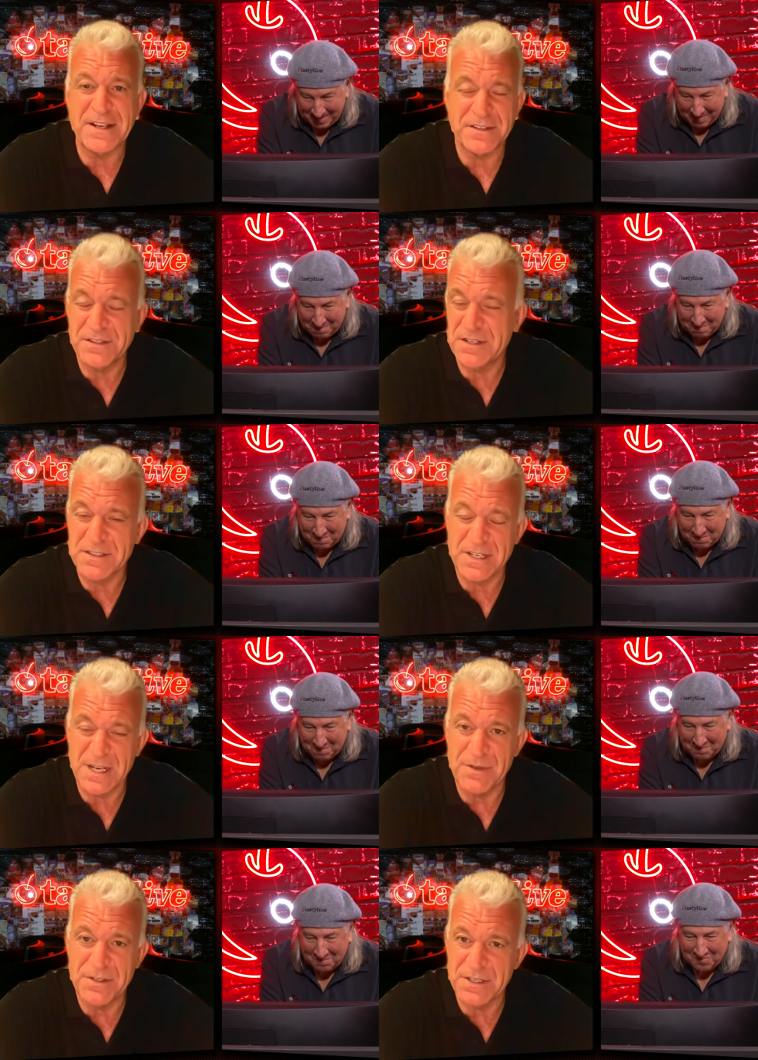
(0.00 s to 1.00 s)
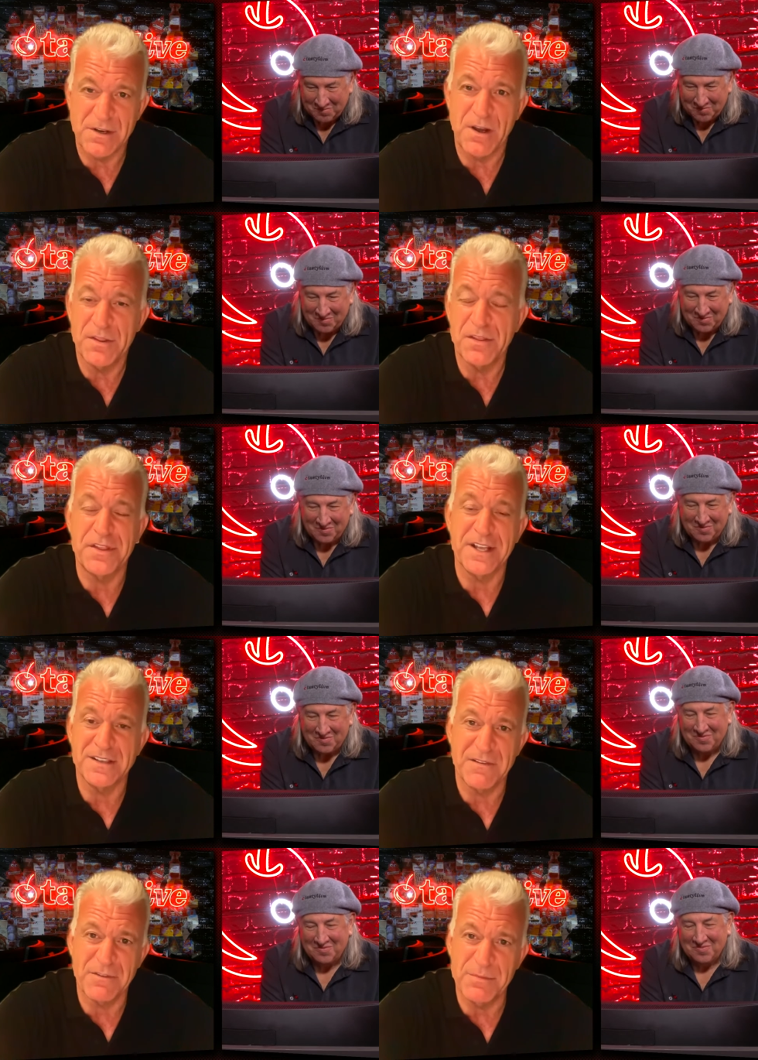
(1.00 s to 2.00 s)
Speaker 1: messages and images and all the
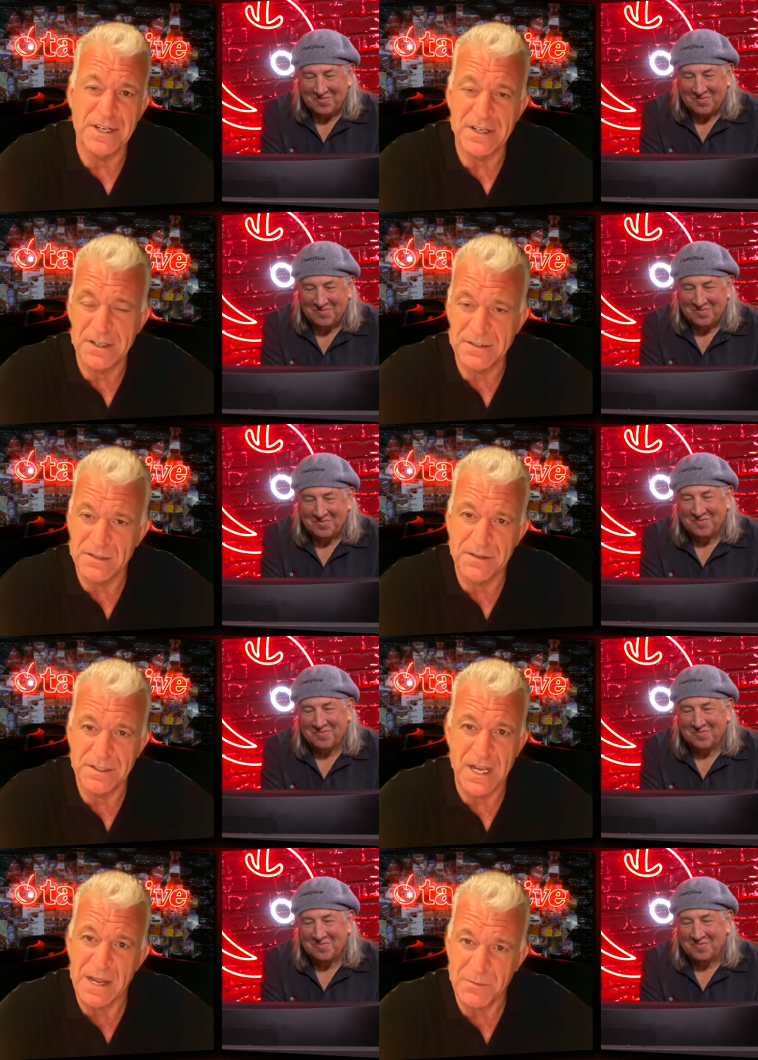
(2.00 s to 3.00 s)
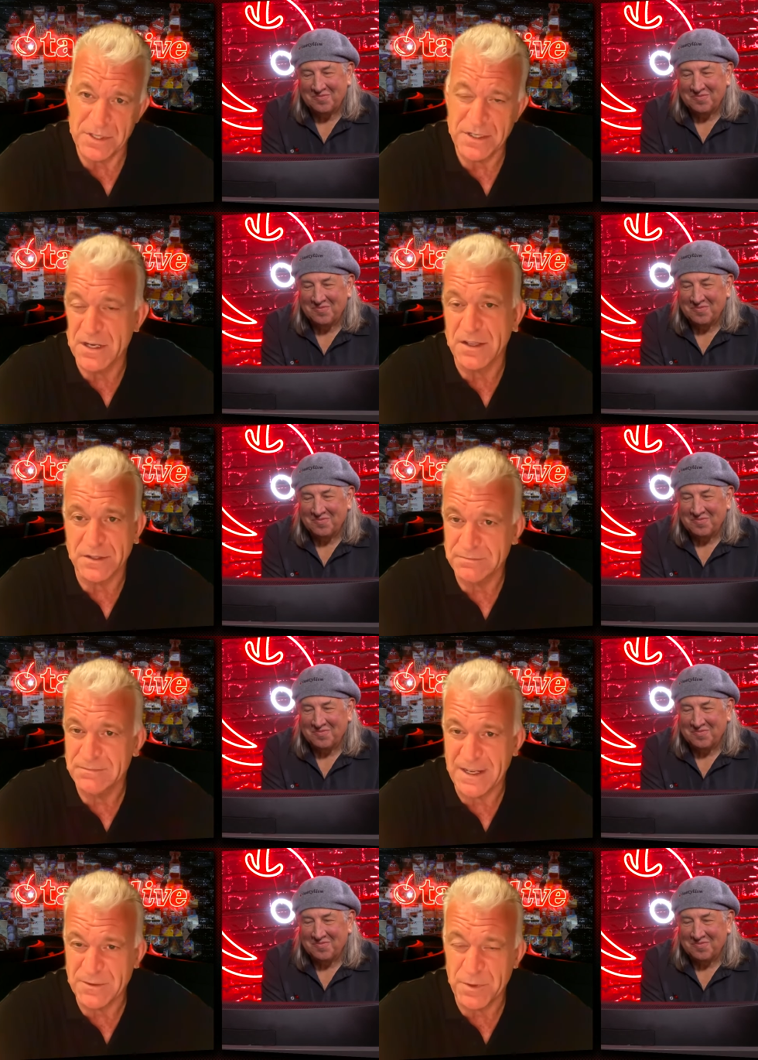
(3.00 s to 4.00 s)
things that everybody does all the time with each
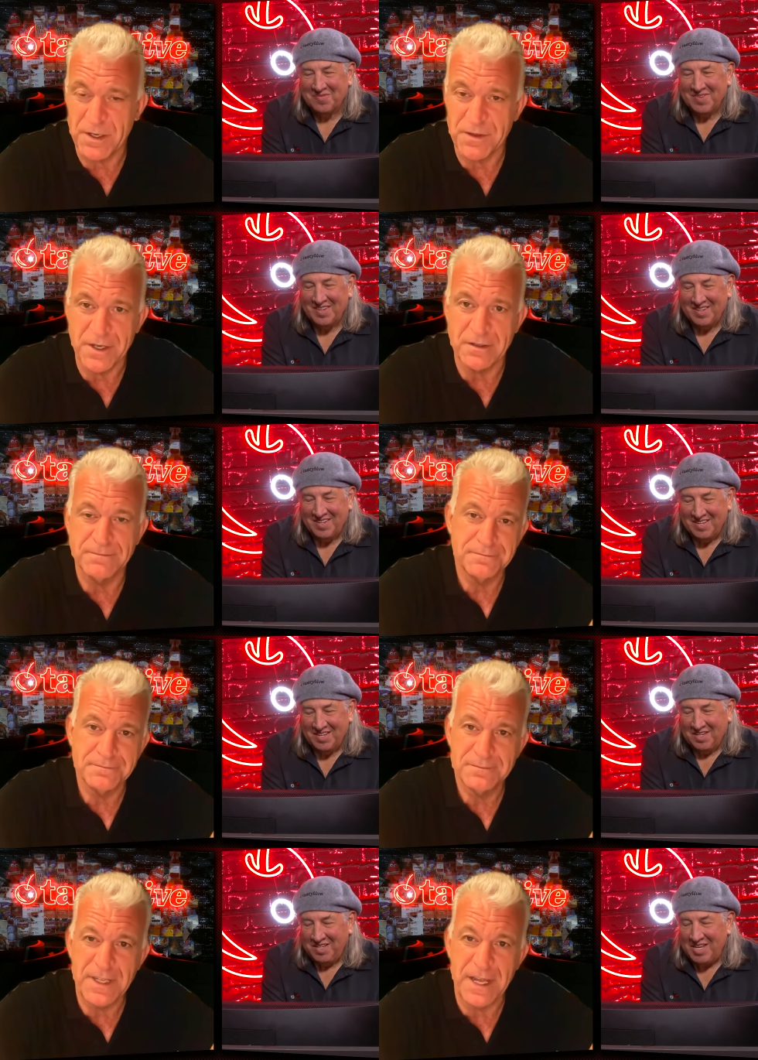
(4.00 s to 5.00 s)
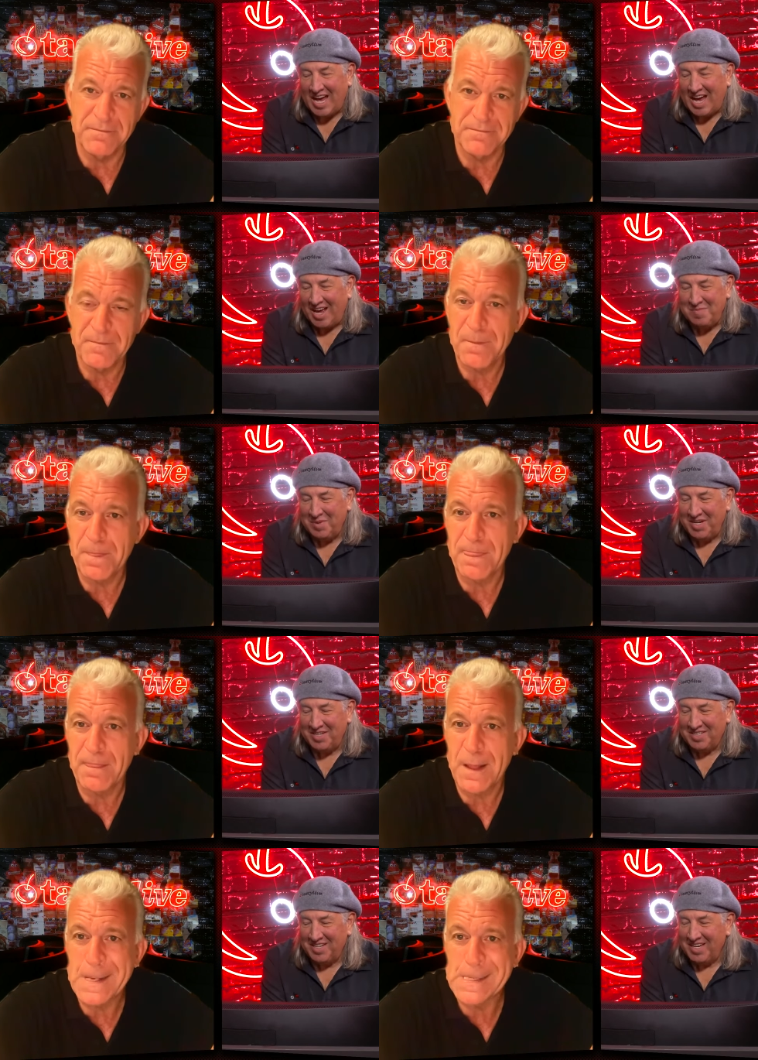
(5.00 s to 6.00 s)
other, as we all know.
Speaker 2: Yeah, yeah, I
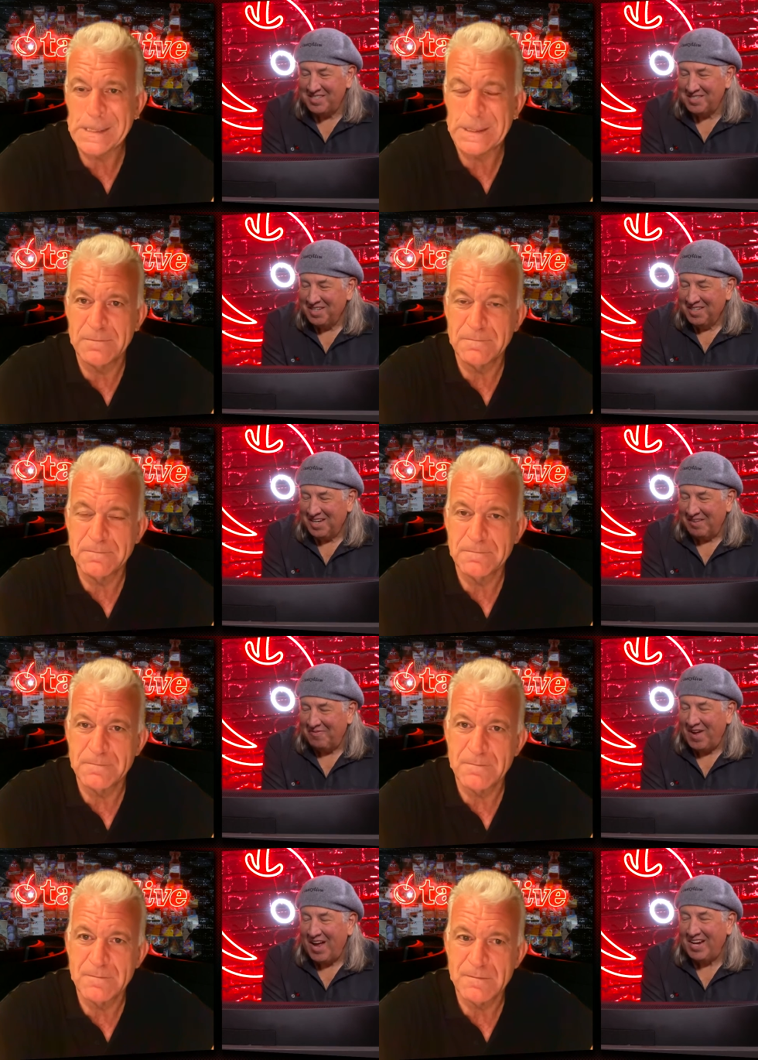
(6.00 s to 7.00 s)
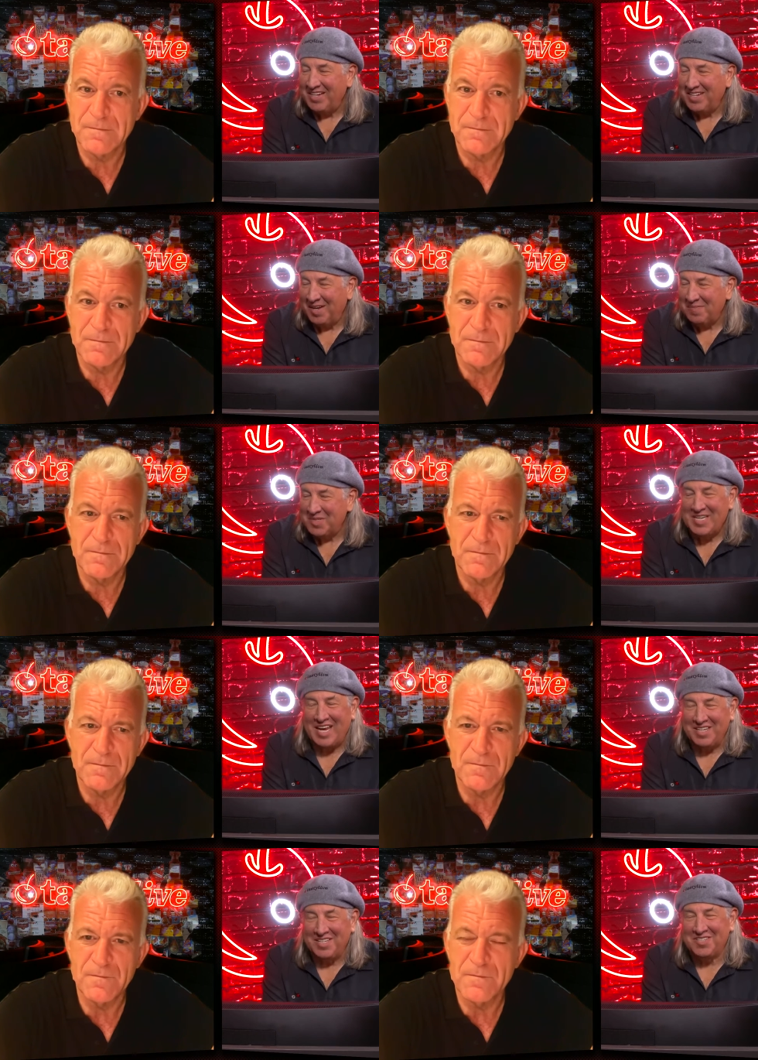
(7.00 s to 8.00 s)
mean, it's a fine,
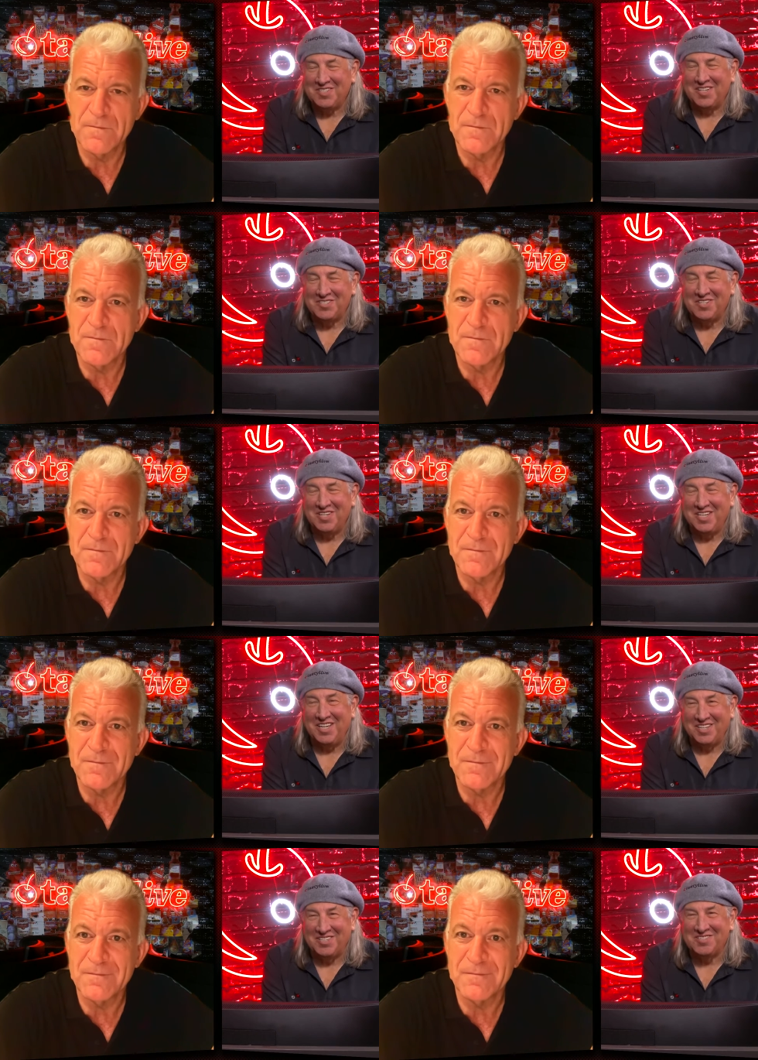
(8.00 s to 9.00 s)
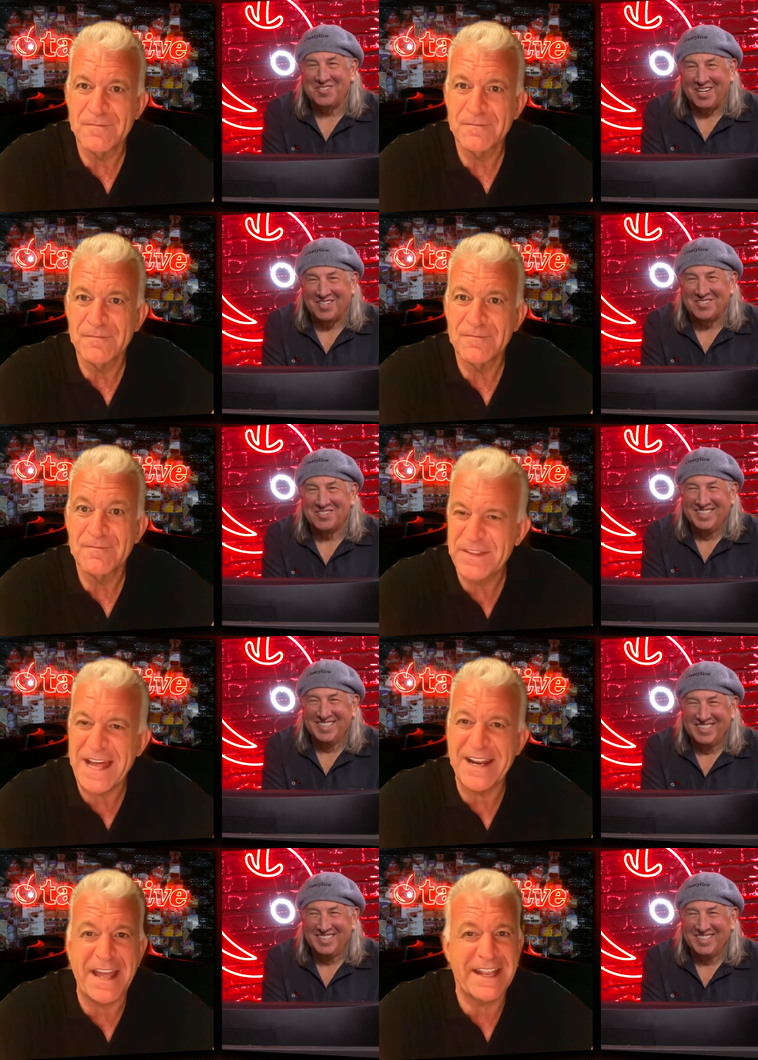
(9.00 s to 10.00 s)
upstanding citizen he is. Yes.
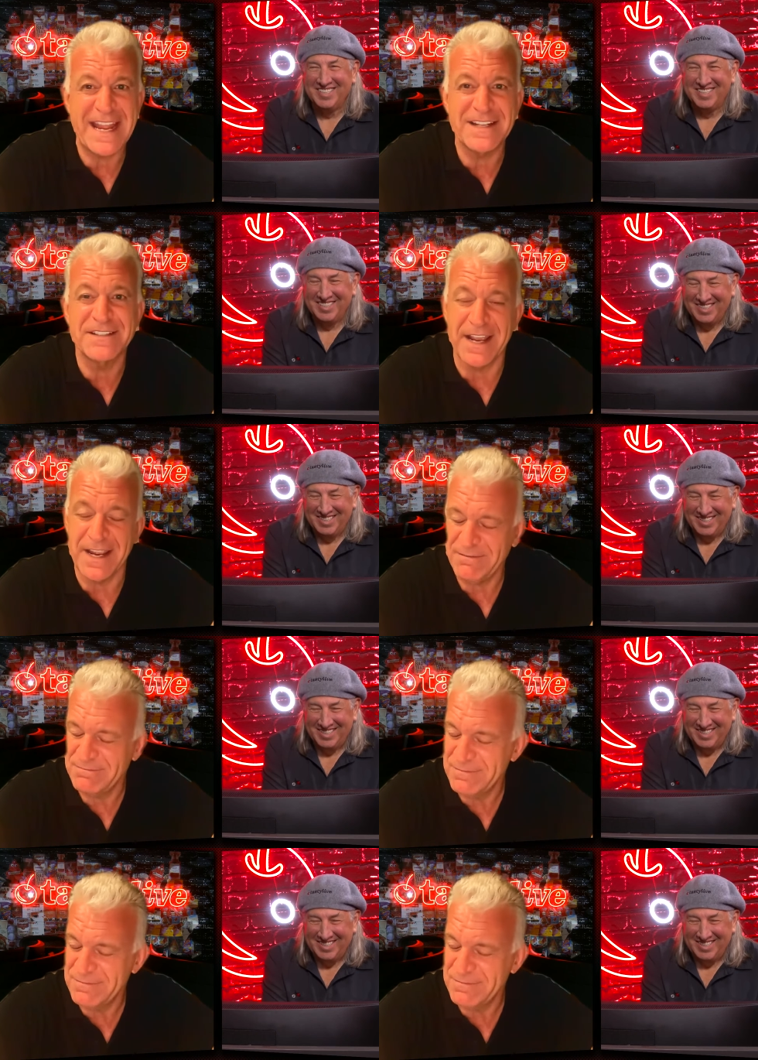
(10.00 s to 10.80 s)
that I can't say.